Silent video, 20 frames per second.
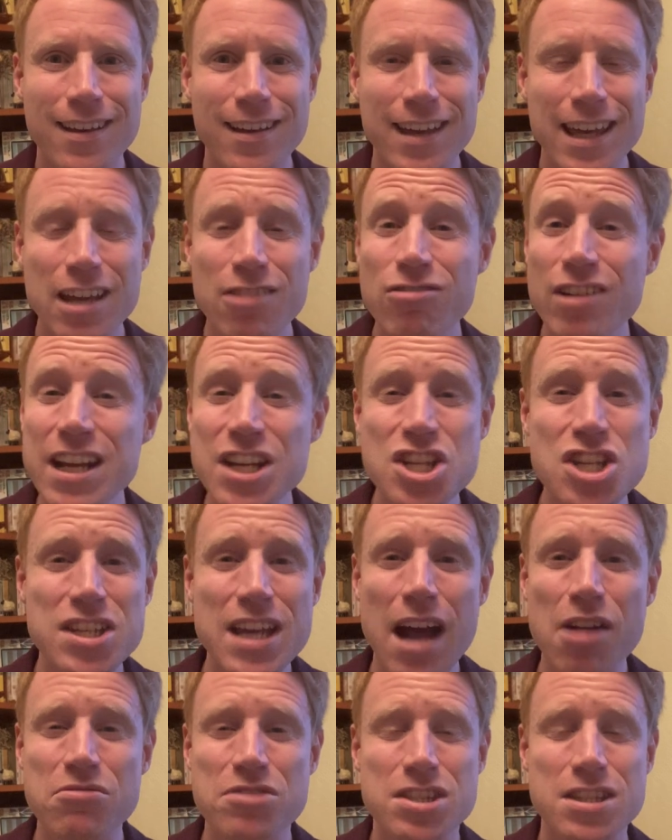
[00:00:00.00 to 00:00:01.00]
He reaches
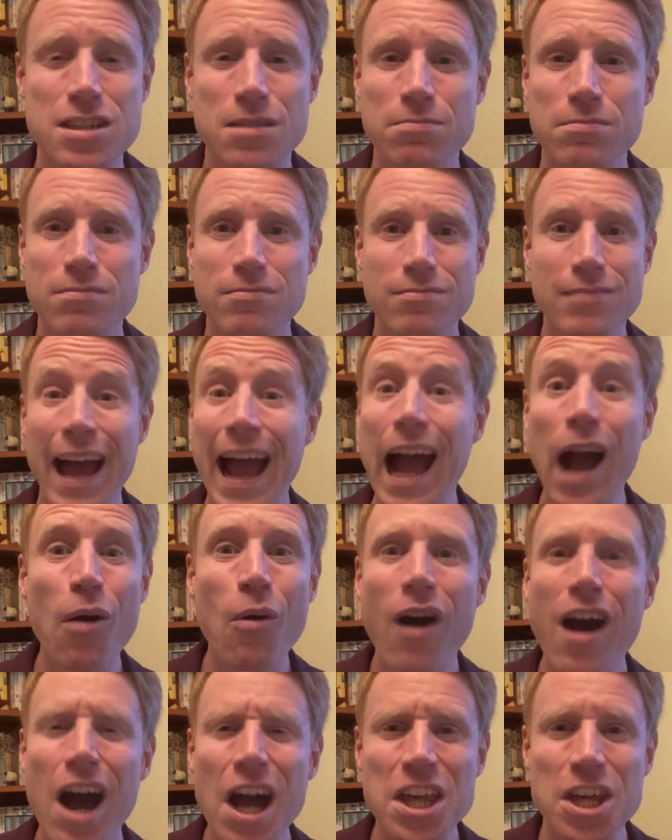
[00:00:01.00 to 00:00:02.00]
out to them.
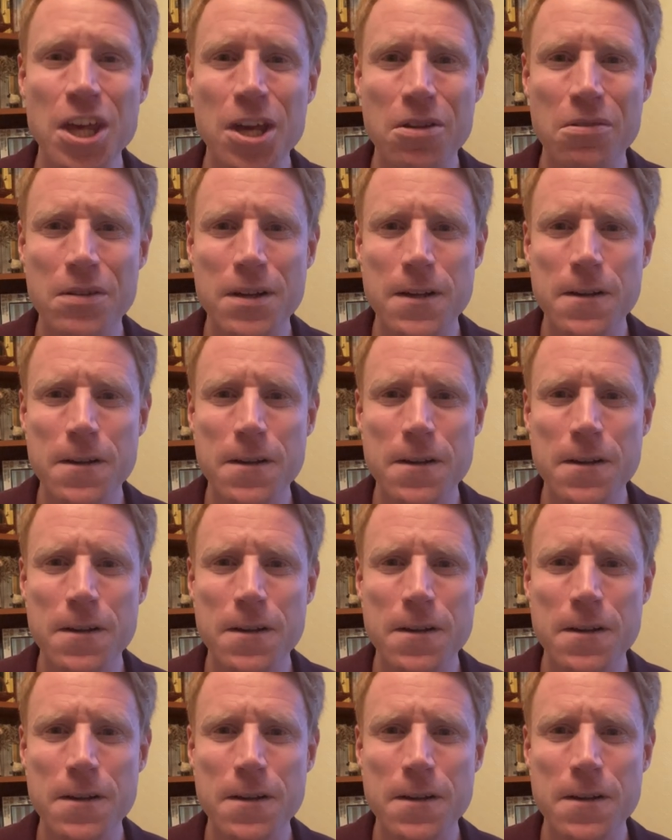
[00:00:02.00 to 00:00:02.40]
How are you?